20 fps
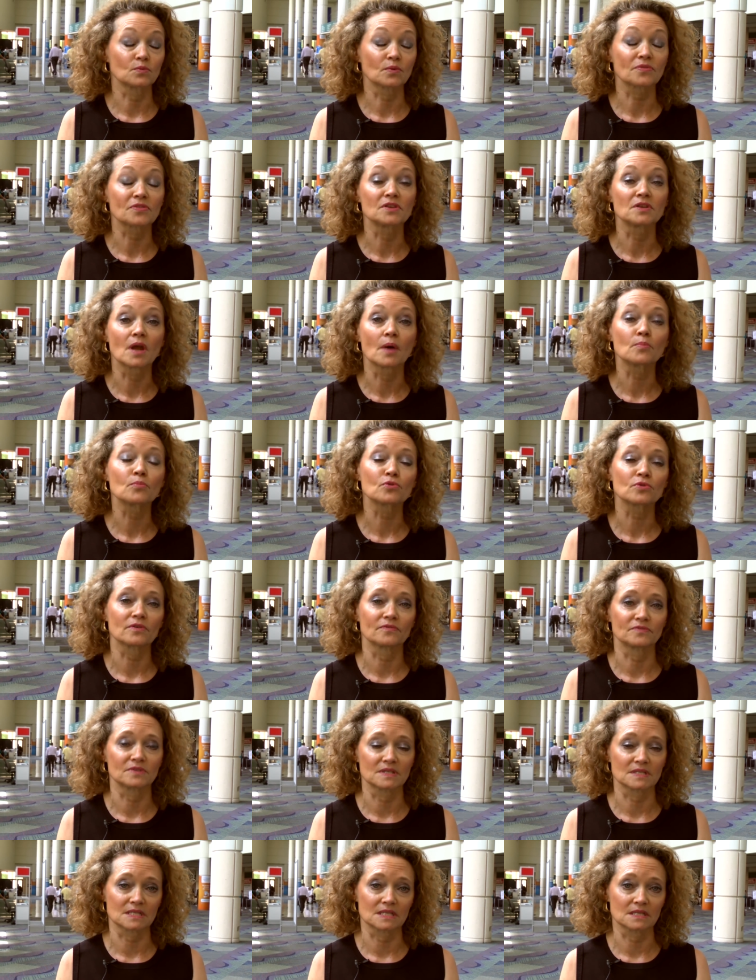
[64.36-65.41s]
with a number of
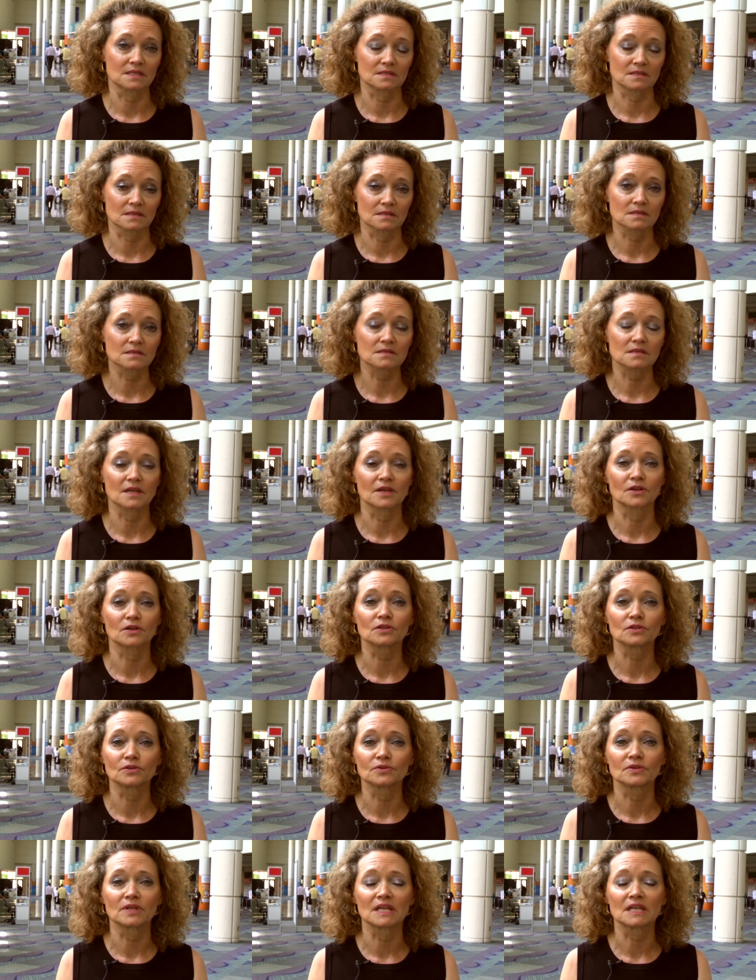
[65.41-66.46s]
diseases,
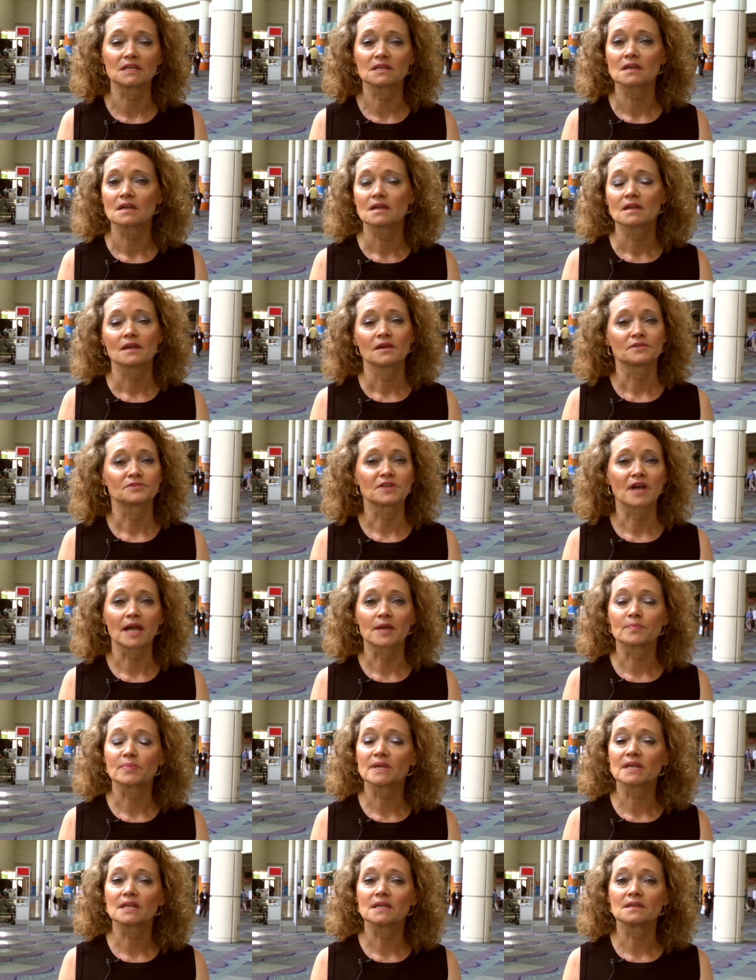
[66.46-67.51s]
including
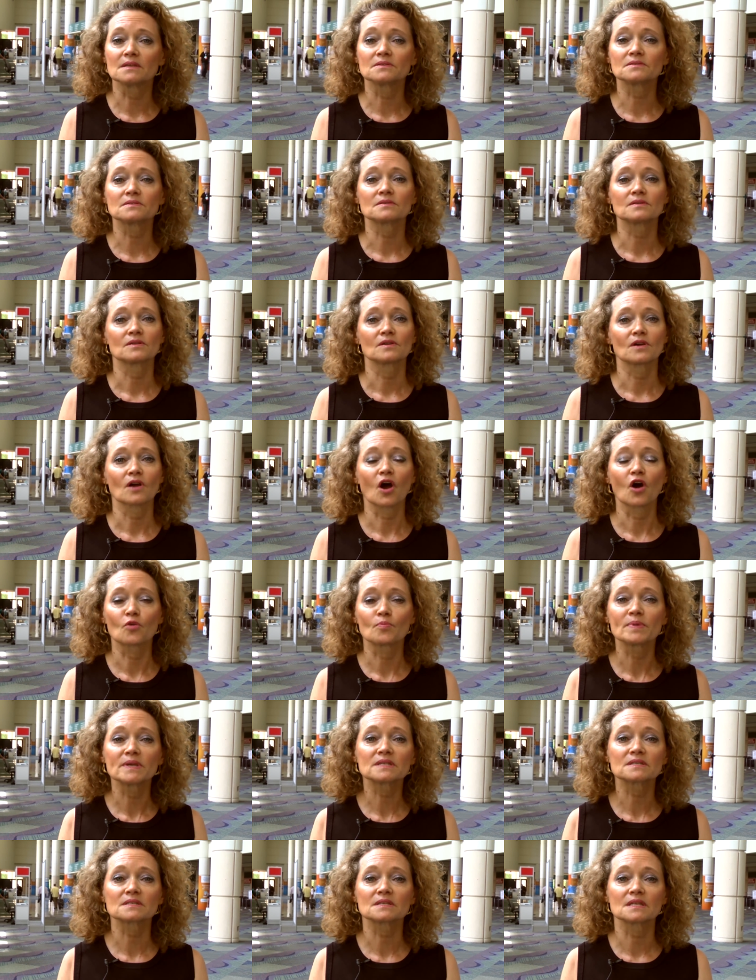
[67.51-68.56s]
diabetes,
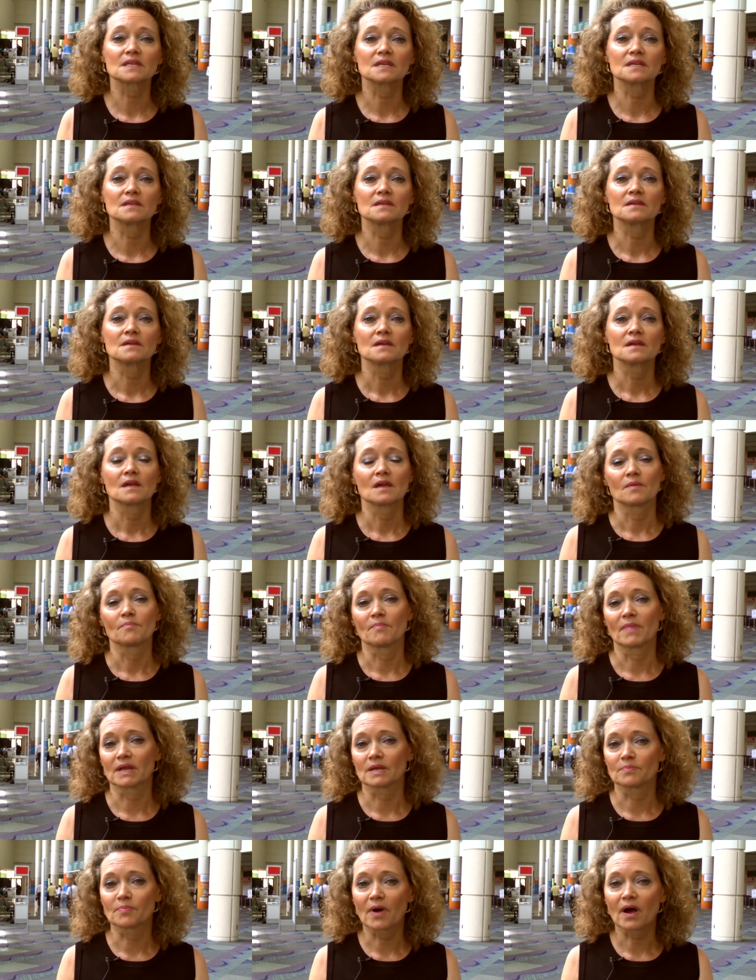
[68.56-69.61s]
obesity,
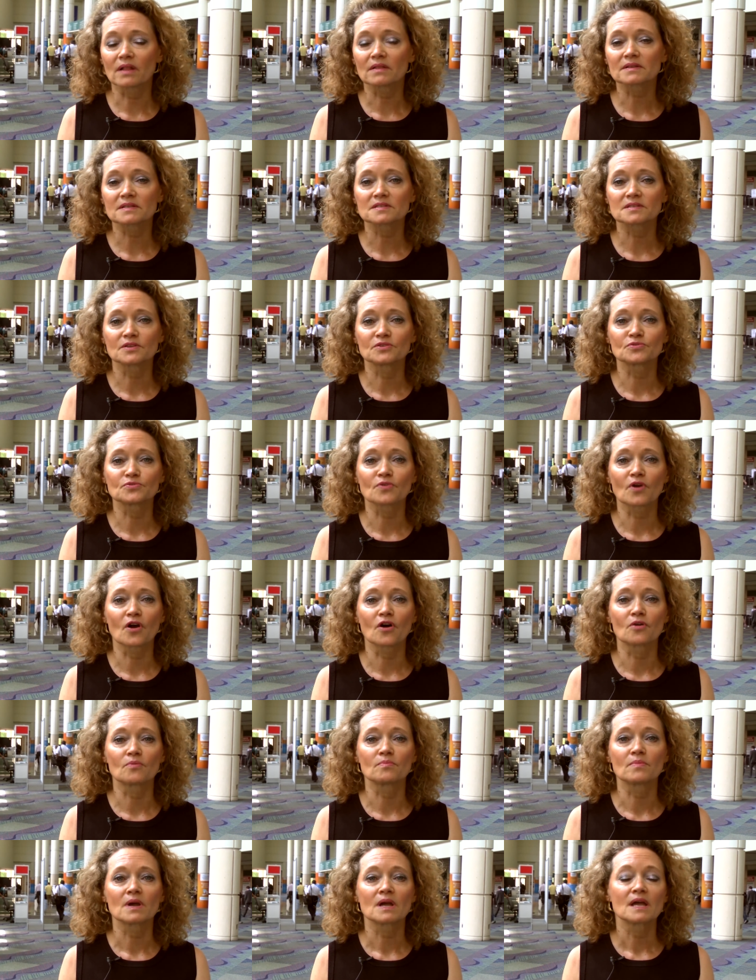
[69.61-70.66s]
metabolic
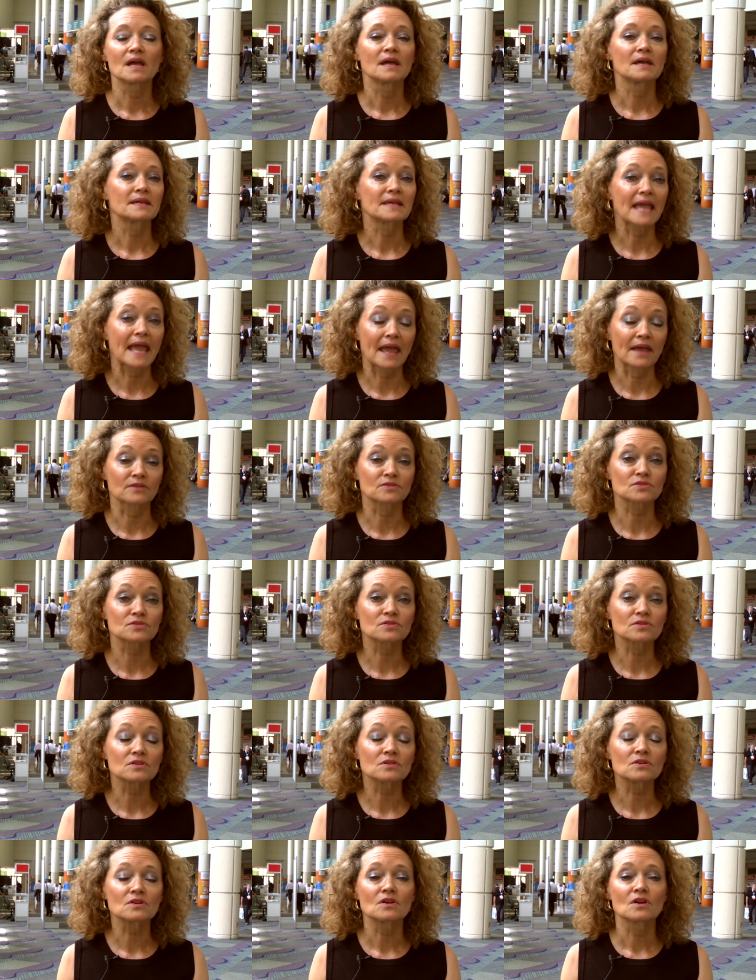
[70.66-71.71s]
syndrome,
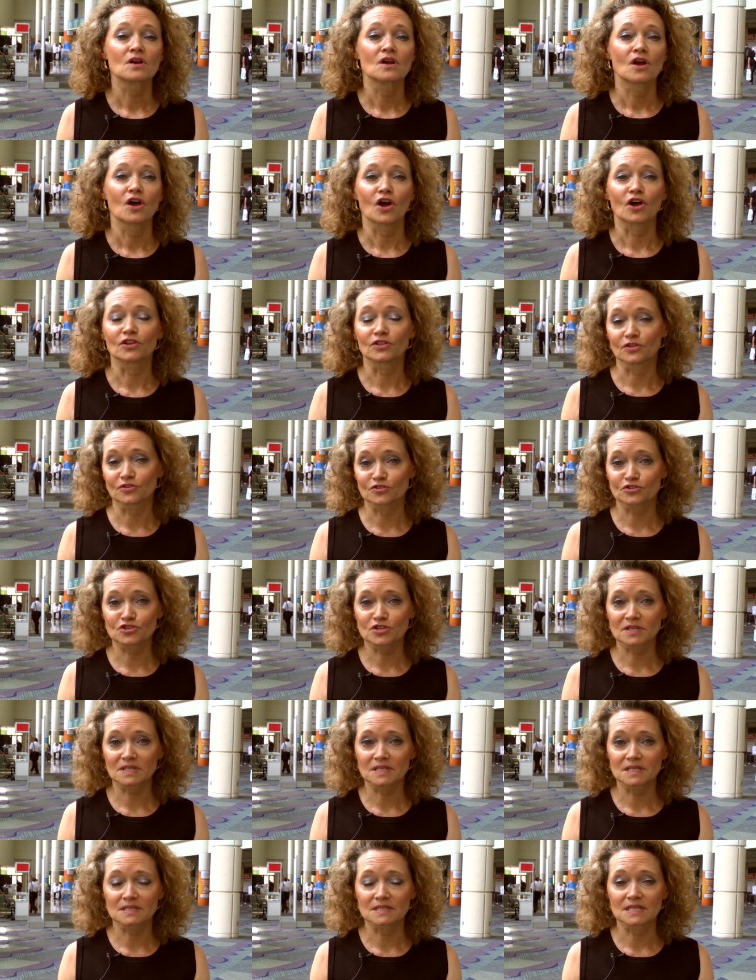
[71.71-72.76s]
cancer,
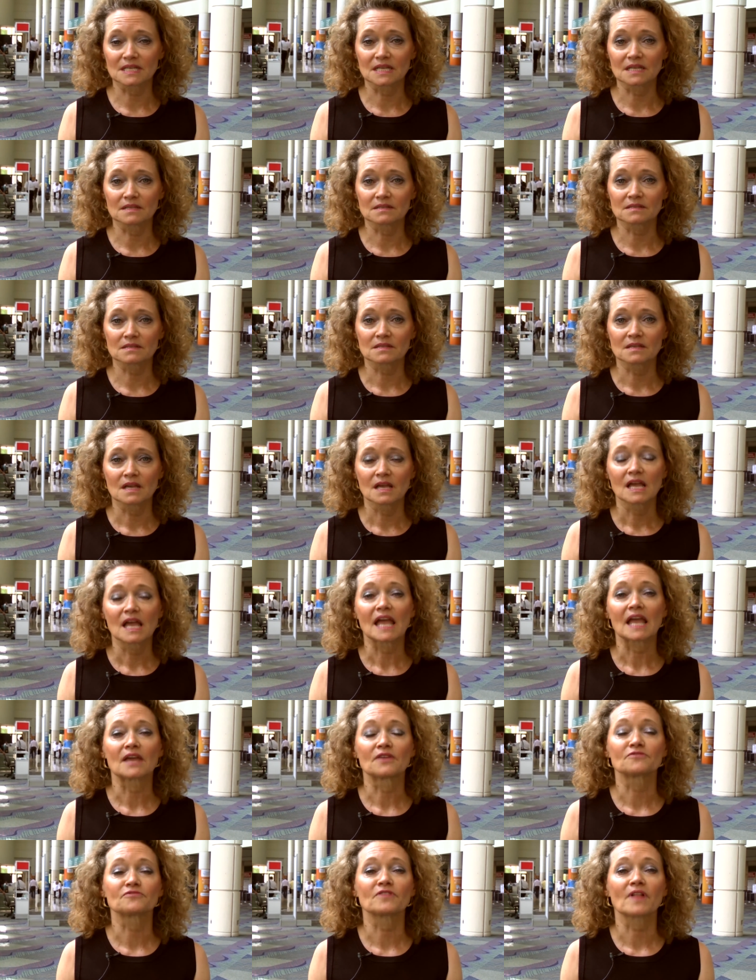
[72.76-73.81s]
allergic disease,
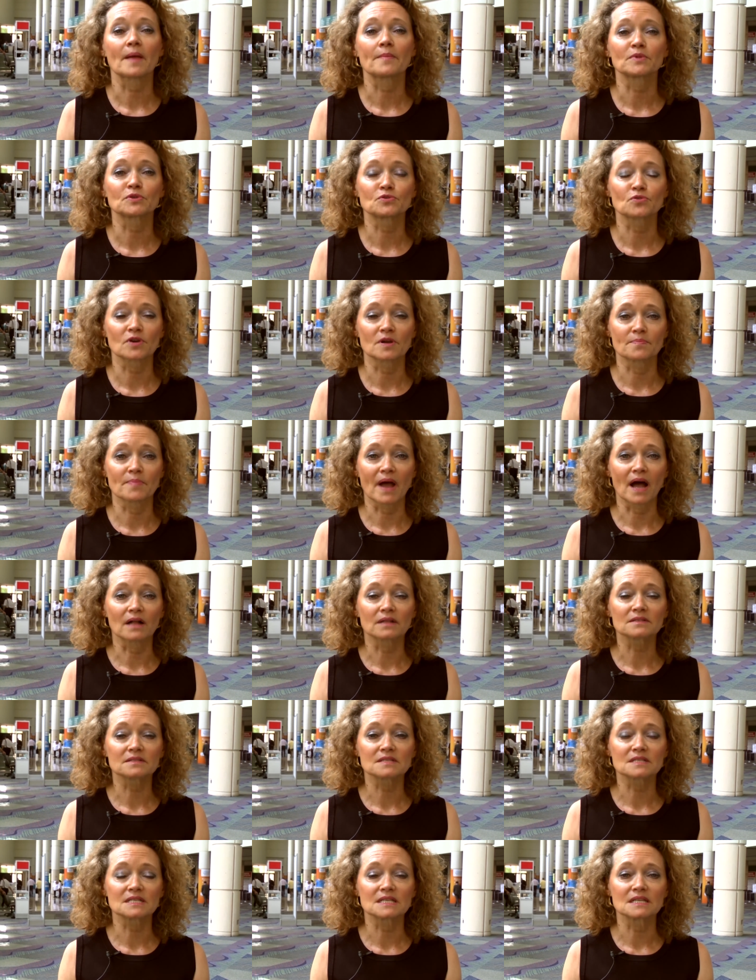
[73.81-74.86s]
inflammatory bowel
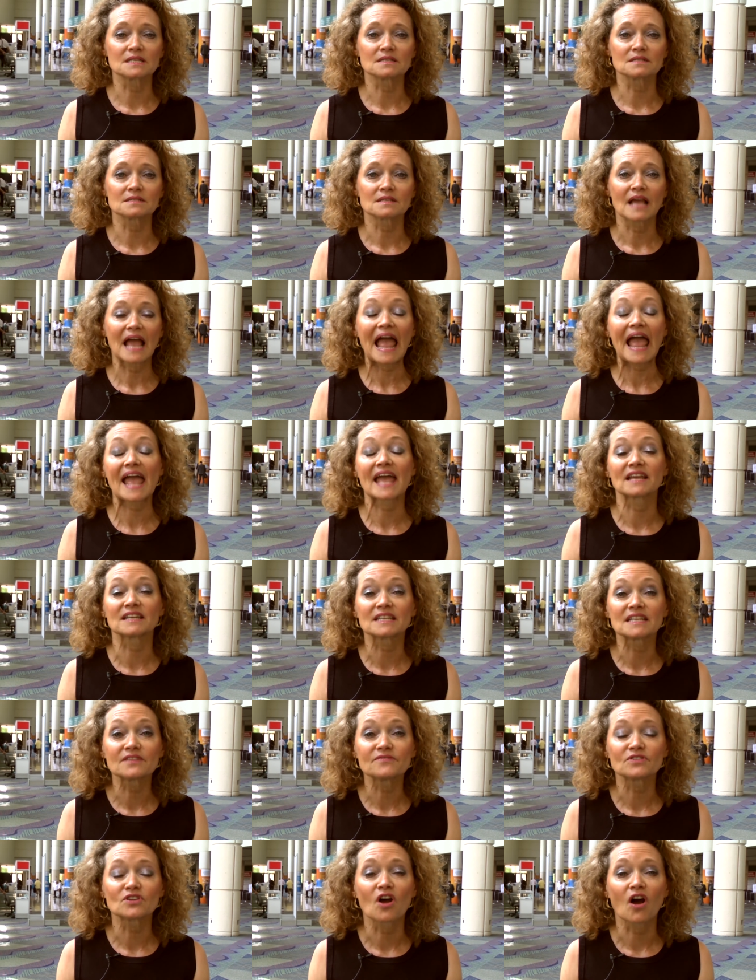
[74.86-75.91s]
disease, and
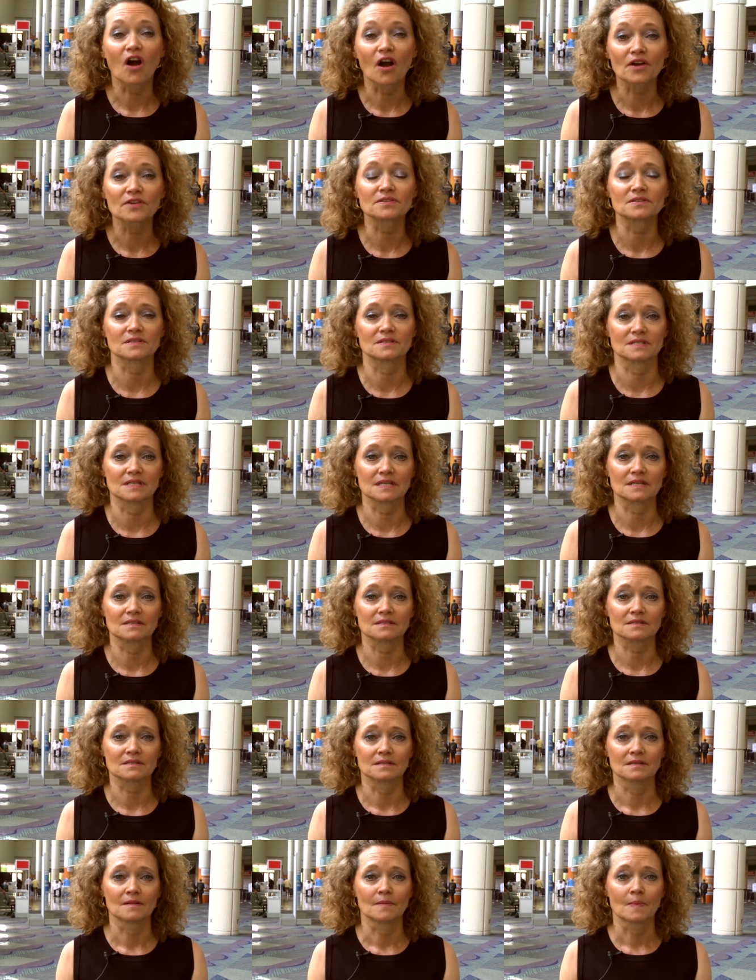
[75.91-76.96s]
even heart disease.